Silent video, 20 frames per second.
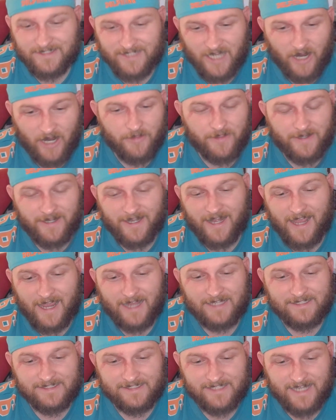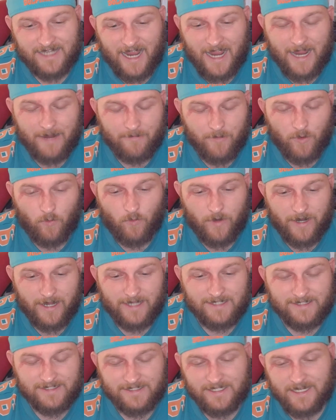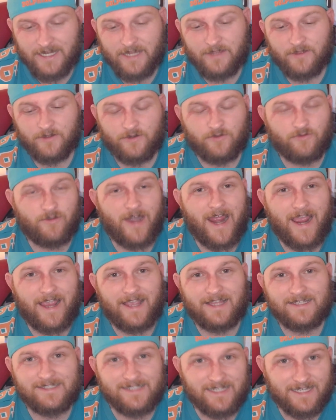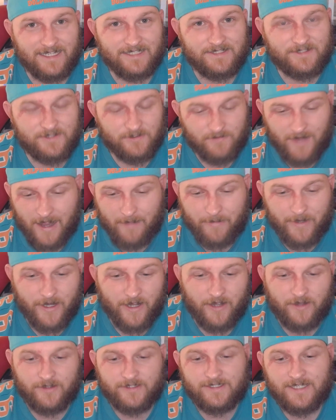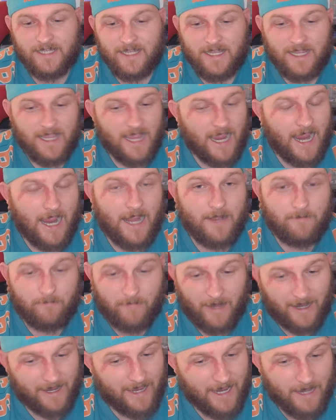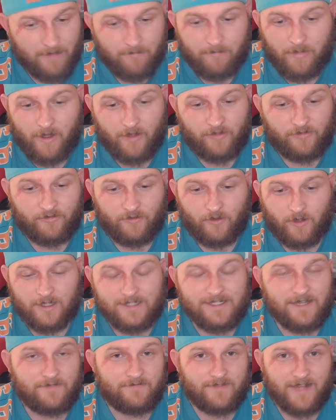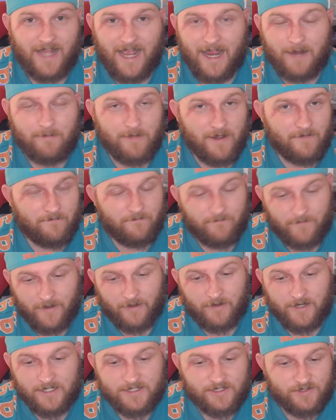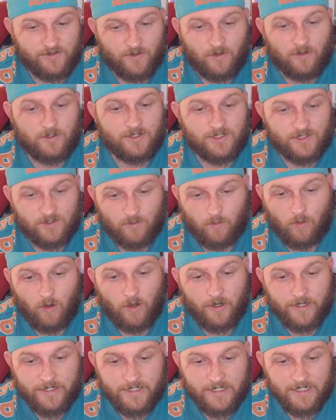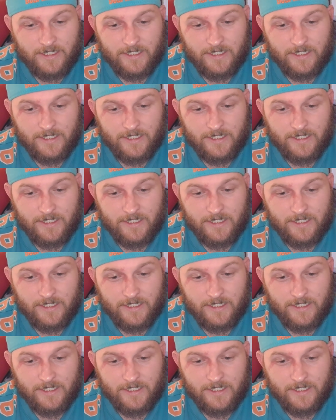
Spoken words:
So the next game we see the Dragons against the Rabbitohs, and again, both sides have named a very strong squad,